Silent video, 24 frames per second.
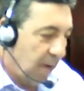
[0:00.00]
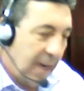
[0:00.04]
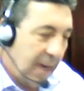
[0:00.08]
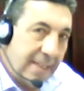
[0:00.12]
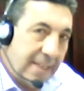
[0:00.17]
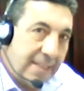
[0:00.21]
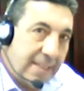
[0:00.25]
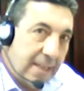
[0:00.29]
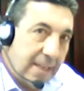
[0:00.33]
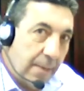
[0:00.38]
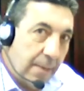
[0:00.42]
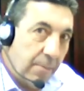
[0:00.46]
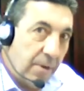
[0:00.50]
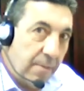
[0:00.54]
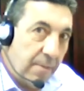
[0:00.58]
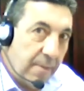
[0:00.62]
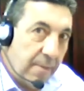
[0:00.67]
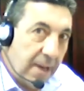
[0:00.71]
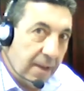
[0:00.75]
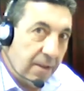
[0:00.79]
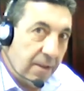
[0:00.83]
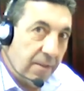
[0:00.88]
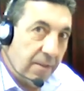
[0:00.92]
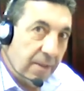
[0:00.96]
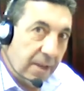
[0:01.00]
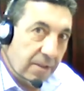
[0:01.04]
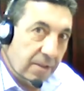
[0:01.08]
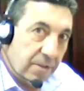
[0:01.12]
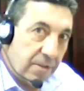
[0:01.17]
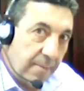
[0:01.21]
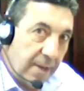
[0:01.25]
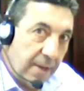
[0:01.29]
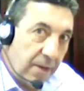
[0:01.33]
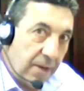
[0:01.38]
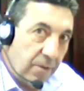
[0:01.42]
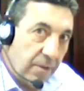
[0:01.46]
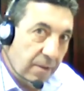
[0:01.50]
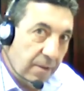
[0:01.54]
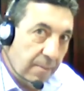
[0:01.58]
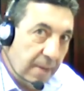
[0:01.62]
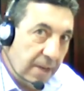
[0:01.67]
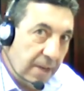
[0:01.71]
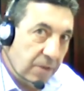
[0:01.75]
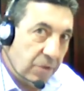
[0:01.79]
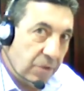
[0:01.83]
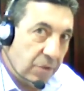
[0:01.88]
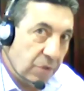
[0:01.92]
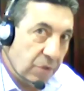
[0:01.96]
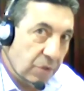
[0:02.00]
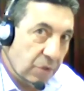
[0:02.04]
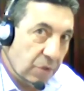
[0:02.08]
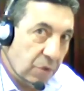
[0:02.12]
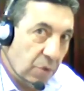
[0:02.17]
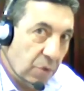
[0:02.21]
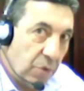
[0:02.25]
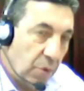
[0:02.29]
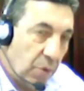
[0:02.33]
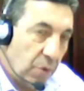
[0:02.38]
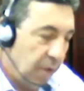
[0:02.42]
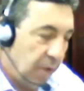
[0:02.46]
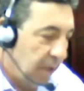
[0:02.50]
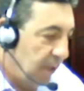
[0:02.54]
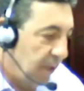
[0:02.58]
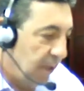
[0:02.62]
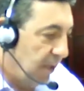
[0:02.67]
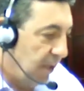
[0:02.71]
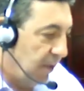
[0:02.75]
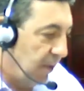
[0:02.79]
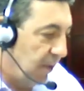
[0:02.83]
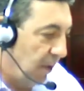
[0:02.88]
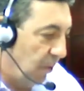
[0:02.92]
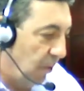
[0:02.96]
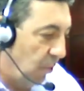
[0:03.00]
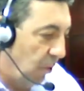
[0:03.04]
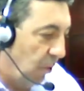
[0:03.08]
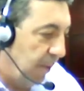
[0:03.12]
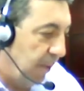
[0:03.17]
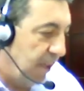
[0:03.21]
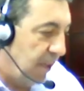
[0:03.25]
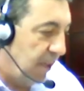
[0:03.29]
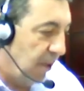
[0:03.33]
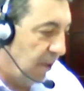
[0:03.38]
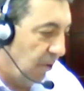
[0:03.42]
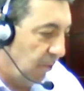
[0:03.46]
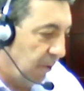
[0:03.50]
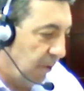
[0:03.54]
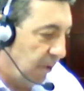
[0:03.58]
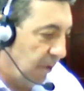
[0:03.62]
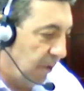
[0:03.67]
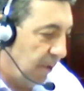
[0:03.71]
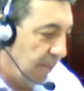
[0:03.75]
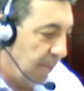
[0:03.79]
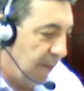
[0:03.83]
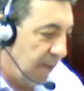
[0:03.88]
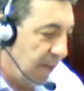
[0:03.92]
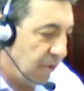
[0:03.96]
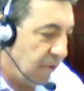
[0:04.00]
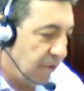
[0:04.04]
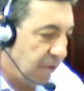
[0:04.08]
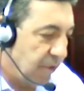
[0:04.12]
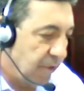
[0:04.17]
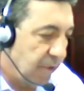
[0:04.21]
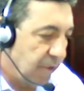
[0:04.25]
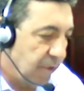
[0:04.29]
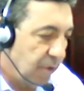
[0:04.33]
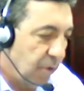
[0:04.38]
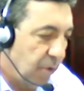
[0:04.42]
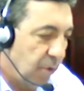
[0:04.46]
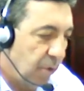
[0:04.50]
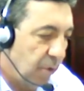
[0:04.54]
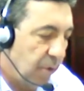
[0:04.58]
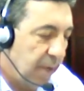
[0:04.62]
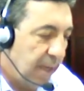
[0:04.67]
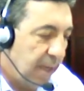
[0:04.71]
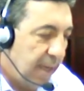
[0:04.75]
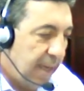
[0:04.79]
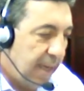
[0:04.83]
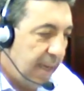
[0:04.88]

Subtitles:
a summary matter, that is a matter in the Magistrates Court that will be dealt with in the Magistrates Court,